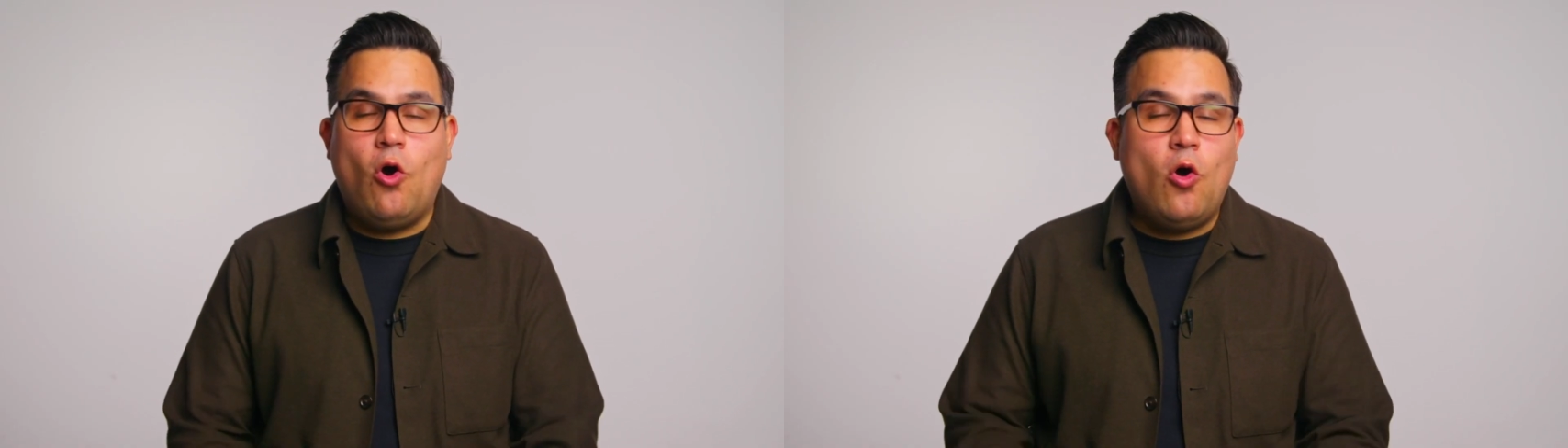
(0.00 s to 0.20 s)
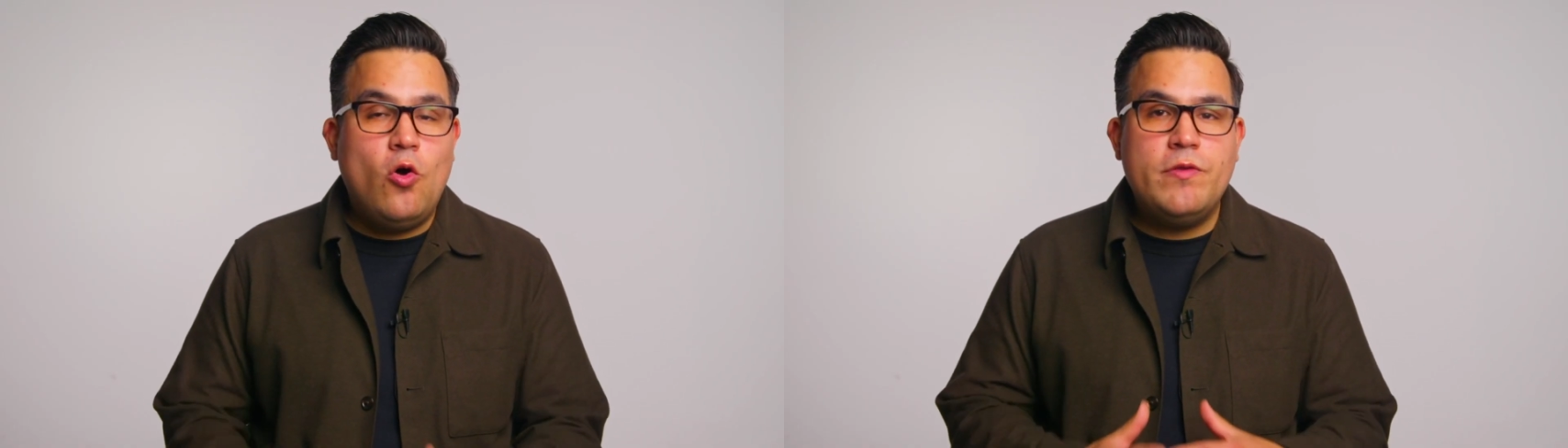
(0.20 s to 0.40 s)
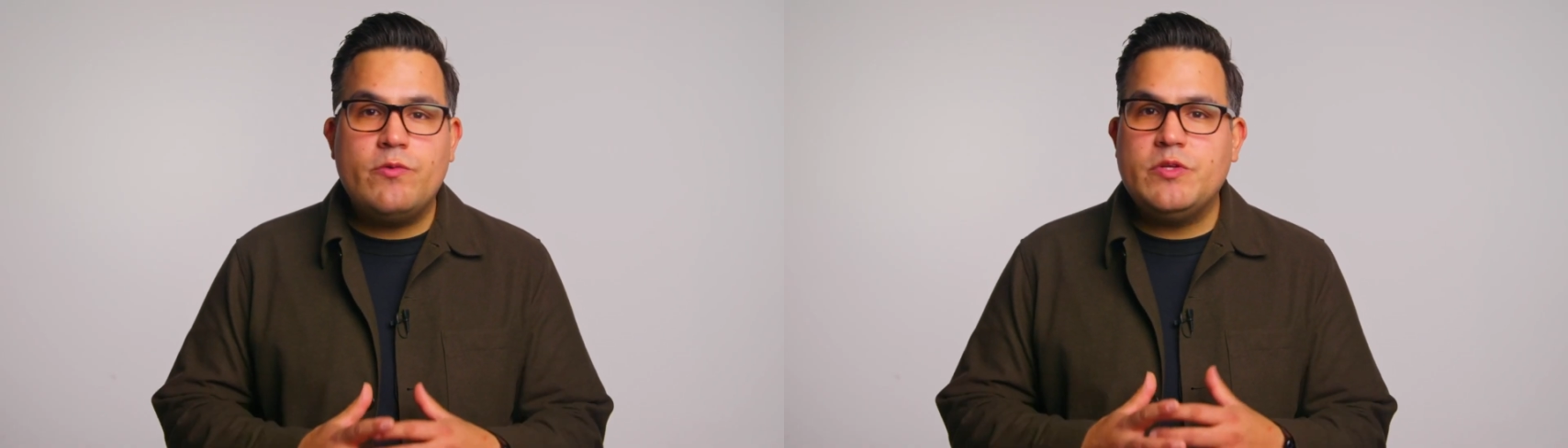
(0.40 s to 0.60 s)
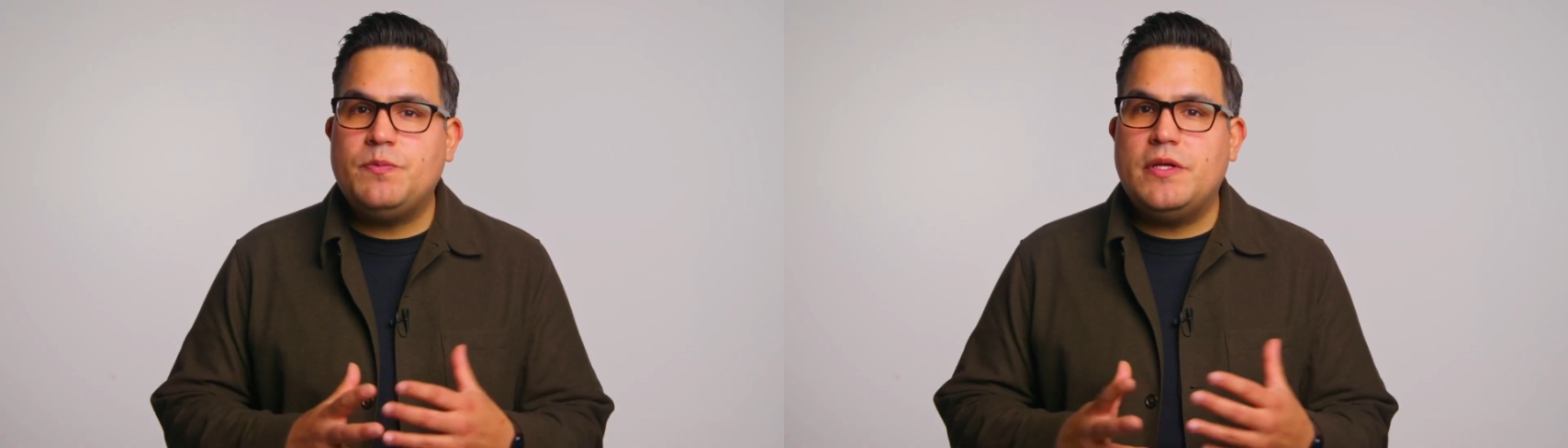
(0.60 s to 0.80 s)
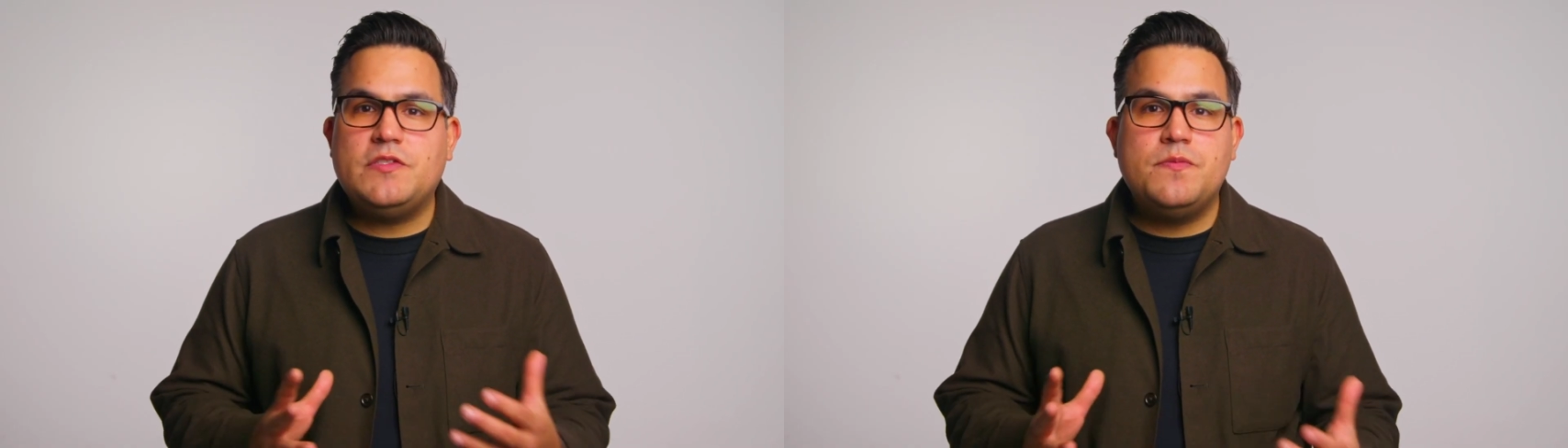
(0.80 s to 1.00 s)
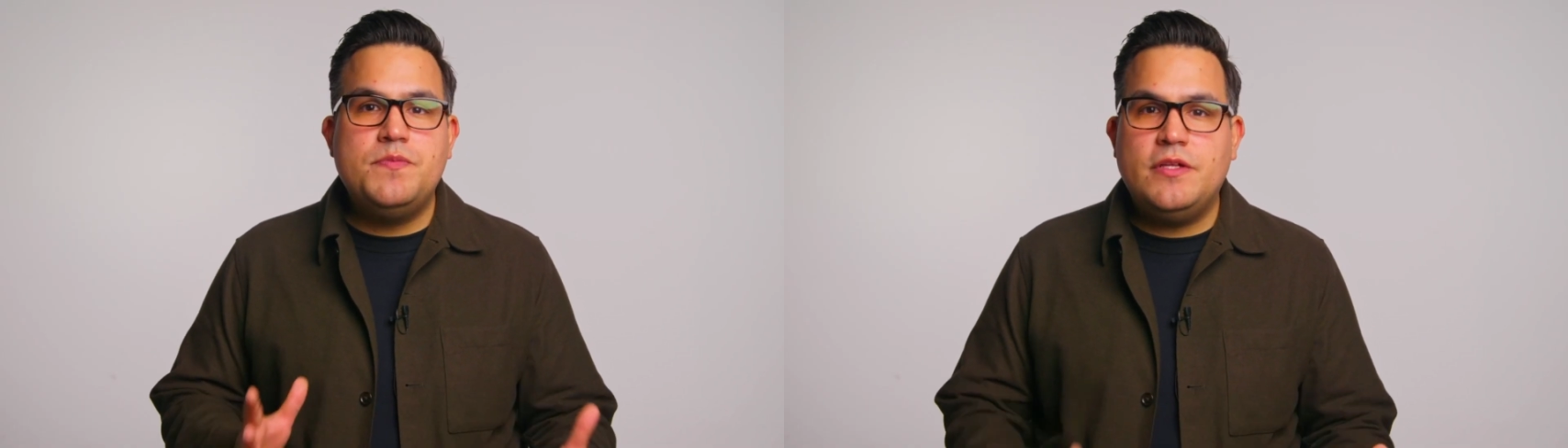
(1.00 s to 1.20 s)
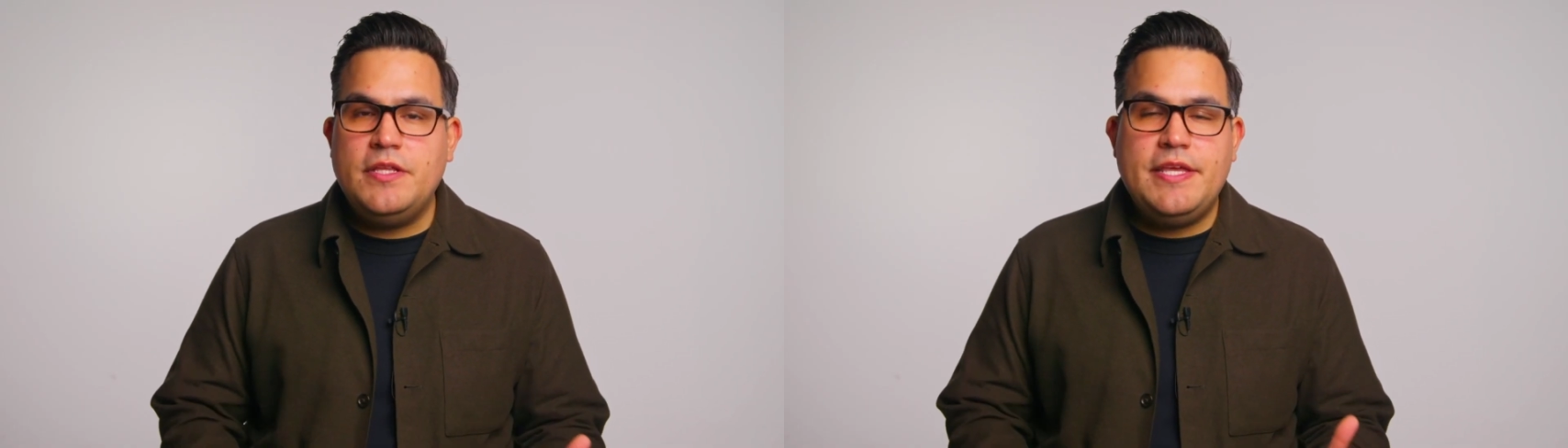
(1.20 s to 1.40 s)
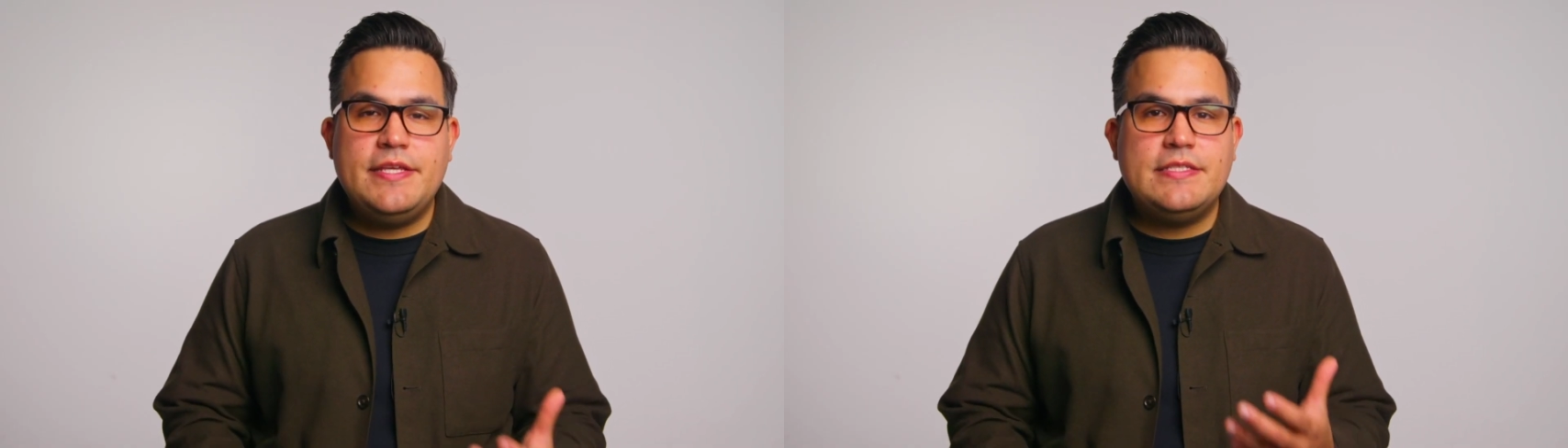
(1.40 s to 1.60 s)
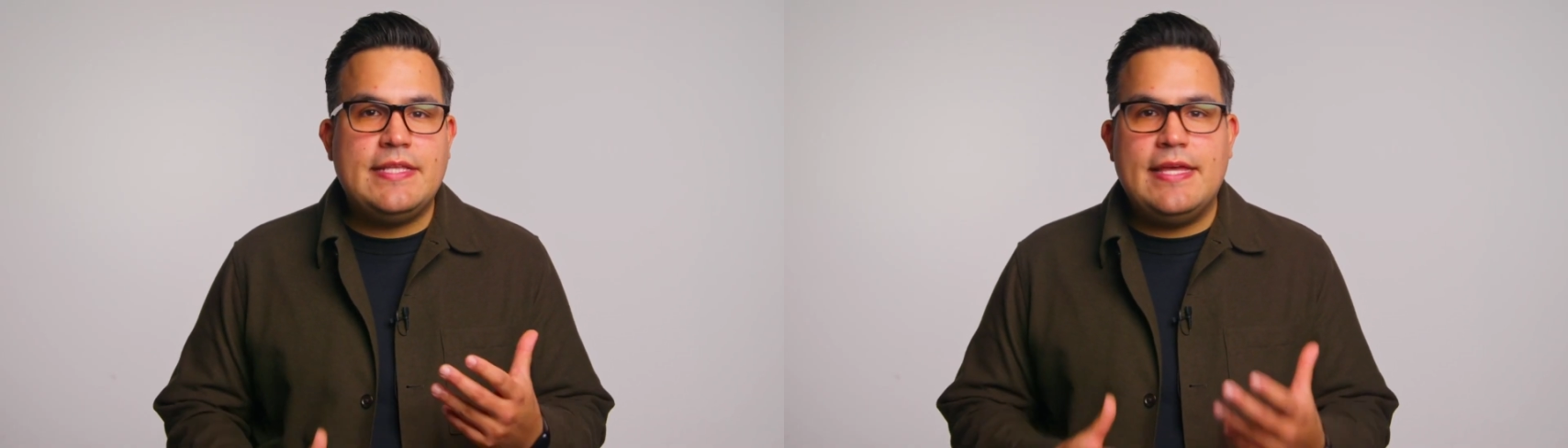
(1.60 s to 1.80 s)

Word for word: all the responsibilities,